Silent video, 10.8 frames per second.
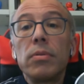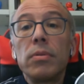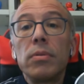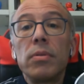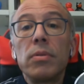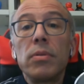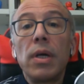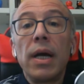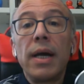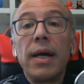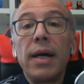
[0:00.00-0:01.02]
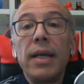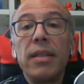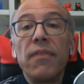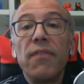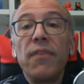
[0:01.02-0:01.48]

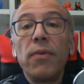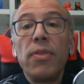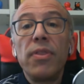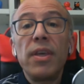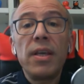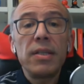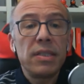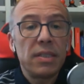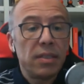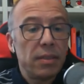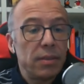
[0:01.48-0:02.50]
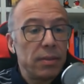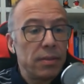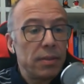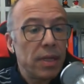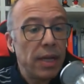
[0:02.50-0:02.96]
hide a few things.
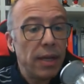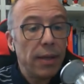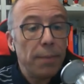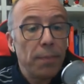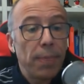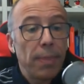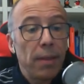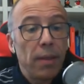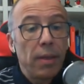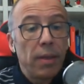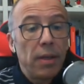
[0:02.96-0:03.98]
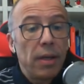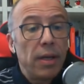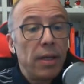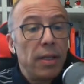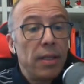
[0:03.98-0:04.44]
Okay.
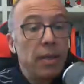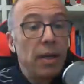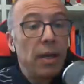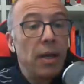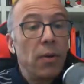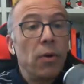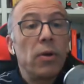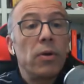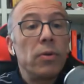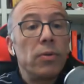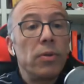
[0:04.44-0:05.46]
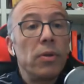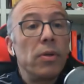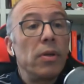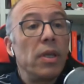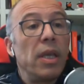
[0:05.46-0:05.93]
And I go
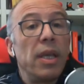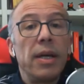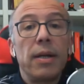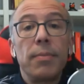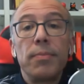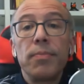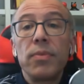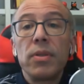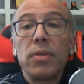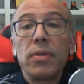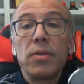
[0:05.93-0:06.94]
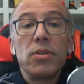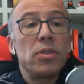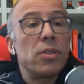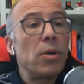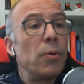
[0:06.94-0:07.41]
here.
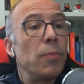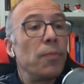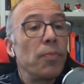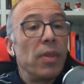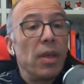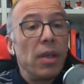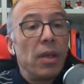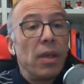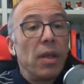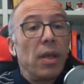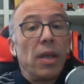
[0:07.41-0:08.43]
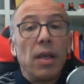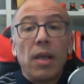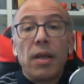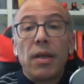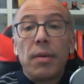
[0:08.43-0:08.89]
So
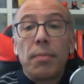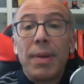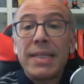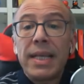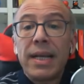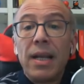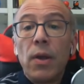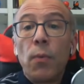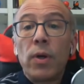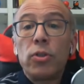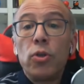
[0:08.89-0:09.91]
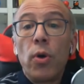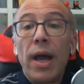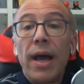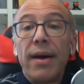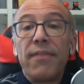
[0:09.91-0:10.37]
basically, what do
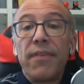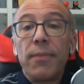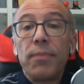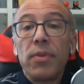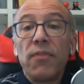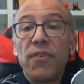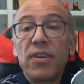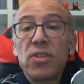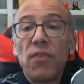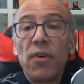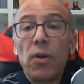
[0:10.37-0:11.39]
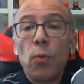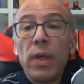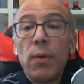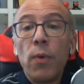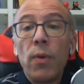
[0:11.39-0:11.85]
you have? First of all,
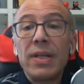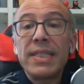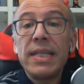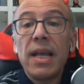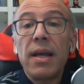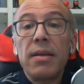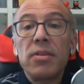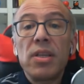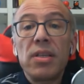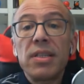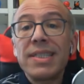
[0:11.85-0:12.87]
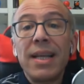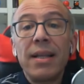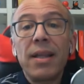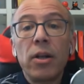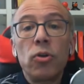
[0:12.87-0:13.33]
we will see a
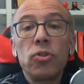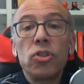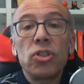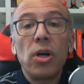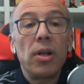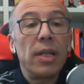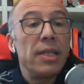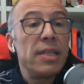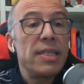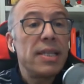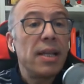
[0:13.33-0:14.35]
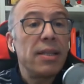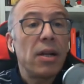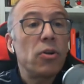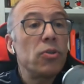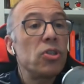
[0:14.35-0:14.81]
standard console. In this
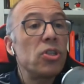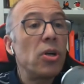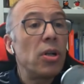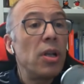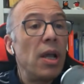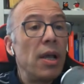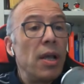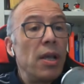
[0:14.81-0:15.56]
standard console,